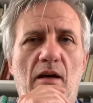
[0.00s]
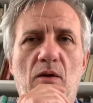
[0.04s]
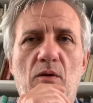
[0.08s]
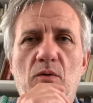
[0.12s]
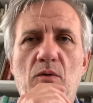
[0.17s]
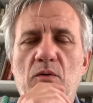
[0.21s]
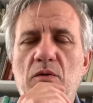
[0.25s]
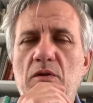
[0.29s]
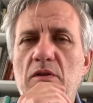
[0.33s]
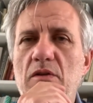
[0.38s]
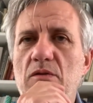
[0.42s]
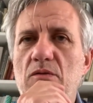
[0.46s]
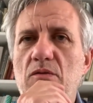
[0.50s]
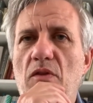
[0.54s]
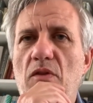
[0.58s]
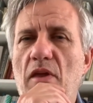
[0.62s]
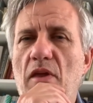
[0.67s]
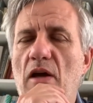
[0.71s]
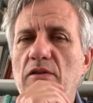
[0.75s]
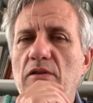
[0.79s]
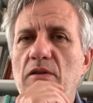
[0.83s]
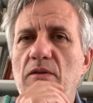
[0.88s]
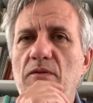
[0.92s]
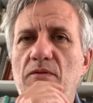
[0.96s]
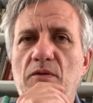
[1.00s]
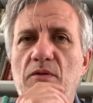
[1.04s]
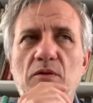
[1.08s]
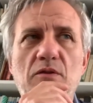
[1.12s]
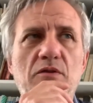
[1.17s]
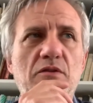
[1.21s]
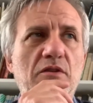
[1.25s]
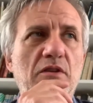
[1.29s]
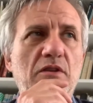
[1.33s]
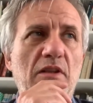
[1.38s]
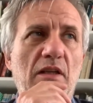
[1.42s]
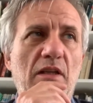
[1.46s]
who in
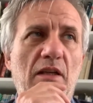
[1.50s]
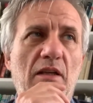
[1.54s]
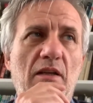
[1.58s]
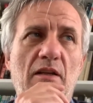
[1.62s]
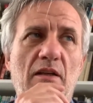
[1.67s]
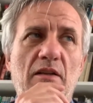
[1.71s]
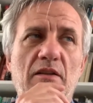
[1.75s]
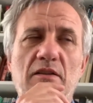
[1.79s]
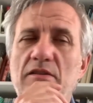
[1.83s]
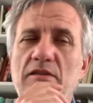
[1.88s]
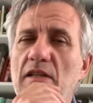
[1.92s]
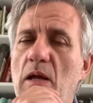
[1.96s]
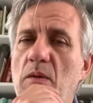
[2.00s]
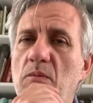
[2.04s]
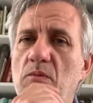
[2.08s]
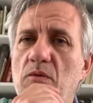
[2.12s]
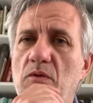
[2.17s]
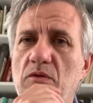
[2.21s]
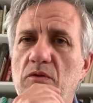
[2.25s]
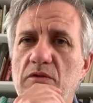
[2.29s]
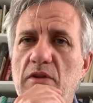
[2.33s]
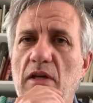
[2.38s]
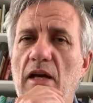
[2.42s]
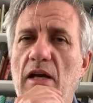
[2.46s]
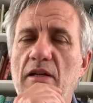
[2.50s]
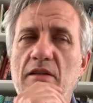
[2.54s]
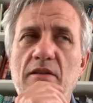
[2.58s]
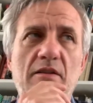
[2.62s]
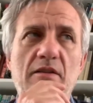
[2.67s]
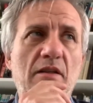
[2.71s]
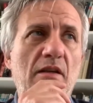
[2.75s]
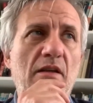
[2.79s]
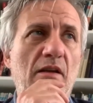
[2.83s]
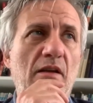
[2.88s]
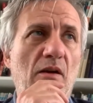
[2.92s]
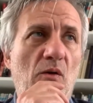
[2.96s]
2014, his name was
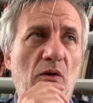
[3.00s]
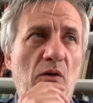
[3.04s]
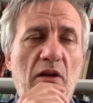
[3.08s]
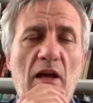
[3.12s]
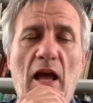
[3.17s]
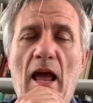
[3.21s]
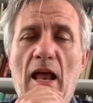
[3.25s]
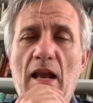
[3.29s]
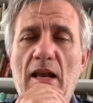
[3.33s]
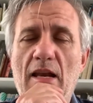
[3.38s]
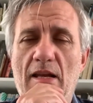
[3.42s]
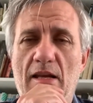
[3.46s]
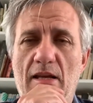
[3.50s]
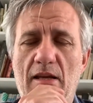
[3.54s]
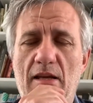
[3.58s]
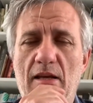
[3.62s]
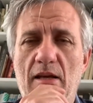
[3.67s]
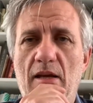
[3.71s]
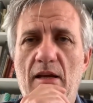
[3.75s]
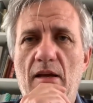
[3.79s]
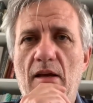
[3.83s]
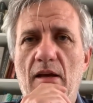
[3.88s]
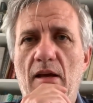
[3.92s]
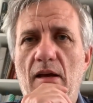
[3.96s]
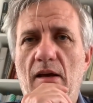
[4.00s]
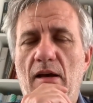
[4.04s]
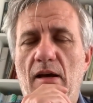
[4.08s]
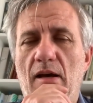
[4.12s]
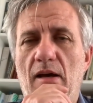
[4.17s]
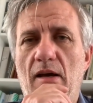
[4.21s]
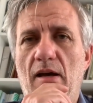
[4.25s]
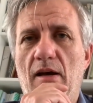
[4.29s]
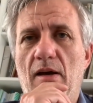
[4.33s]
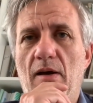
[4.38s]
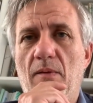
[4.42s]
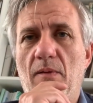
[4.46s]
Andy O'Kelly,
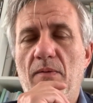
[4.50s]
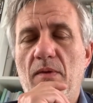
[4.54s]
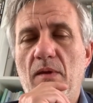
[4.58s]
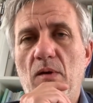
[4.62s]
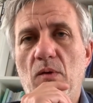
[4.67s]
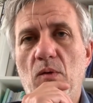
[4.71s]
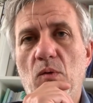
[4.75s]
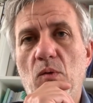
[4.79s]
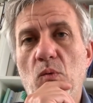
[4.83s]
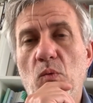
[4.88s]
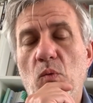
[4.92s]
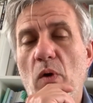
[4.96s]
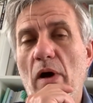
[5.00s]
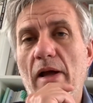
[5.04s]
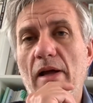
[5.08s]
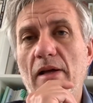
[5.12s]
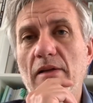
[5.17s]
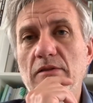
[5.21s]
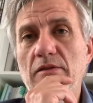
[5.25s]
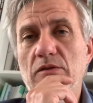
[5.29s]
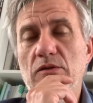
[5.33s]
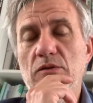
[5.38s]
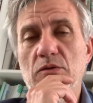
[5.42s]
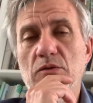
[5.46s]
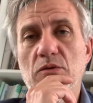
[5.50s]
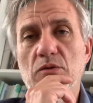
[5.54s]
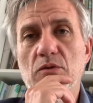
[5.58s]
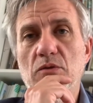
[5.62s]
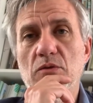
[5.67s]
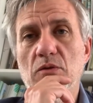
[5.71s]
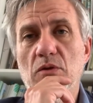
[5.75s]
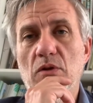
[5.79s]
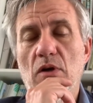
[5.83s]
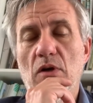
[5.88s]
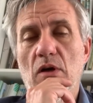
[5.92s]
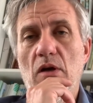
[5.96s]
went
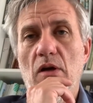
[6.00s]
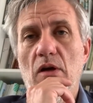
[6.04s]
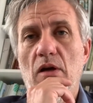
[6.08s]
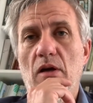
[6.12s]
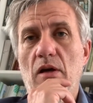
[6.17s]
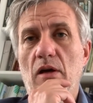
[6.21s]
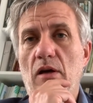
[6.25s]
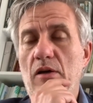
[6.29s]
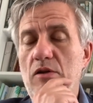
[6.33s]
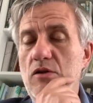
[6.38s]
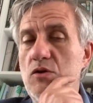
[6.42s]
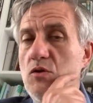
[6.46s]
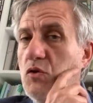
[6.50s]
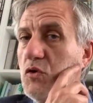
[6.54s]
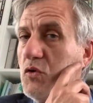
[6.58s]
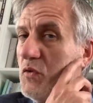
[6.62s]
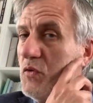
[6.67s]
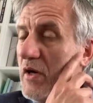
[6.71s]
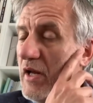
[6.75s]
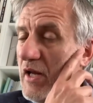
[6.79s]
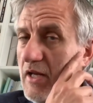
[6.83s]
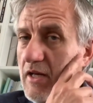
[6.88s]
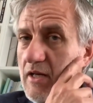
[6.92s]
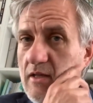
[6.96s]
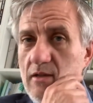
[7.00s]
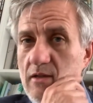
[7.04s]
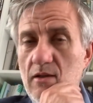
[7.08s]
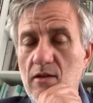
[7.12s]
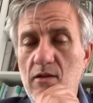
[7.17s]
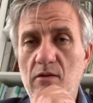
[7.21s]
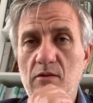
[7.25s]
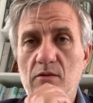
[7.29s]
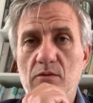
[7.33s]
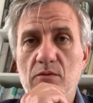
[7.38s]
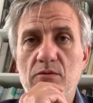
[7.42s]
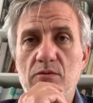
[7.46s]
to Ukraine
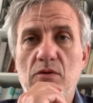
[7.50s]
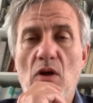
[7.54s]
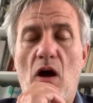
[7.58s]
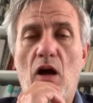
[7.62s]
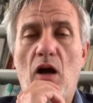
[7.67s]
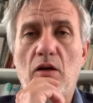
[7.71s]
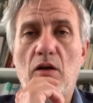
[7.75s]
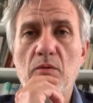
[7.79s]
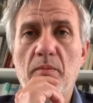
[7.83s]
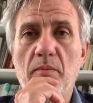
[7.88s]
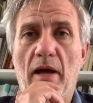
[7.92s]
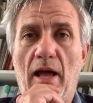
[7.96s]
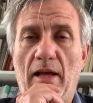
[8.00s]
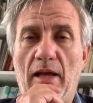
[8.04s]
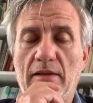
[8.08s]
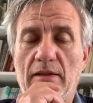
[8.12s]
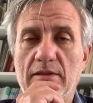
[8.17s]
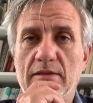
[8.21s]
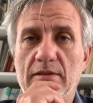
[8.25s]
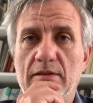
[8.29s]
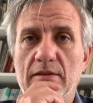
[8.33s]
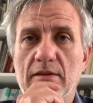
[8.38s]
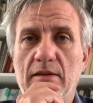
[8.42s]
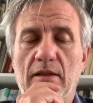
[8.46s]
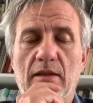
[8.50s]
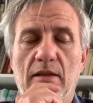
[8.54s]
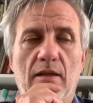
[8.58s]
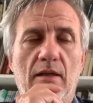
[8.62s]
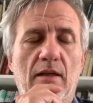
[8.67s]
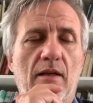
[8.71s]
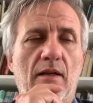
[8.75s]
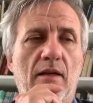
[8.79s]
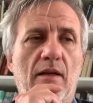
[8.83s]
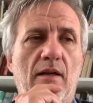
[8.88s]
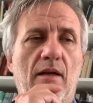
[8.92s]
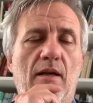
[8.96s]
to document
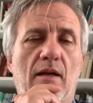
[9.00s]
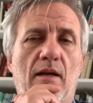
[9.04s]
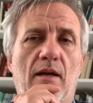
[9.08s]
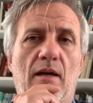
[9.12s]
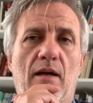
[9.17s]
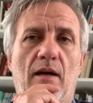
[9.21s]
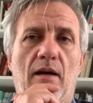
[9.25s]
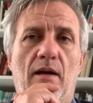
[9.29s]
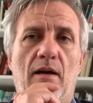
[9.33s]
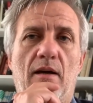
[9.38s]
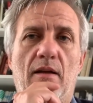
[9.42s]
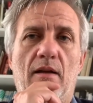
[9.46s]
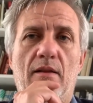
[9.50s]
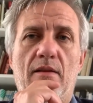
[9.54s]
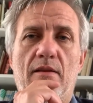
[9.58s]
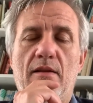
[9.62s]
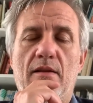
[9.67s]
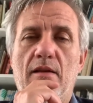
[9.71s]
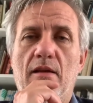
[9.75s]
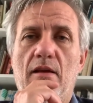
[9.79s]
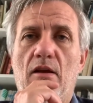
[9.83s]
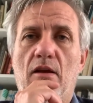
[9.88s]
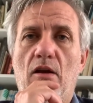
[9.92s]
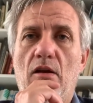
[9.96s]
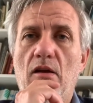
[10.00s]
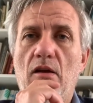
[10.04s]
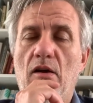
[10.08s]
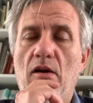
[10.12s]
the